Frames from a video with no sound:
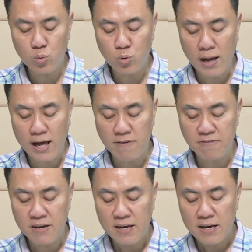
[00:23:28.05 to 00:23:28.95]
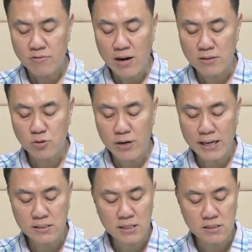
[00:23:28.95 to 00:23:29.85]
who have
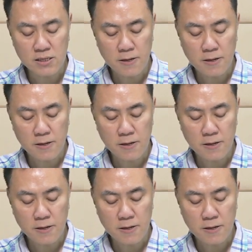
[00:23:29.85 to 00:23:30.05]
graduated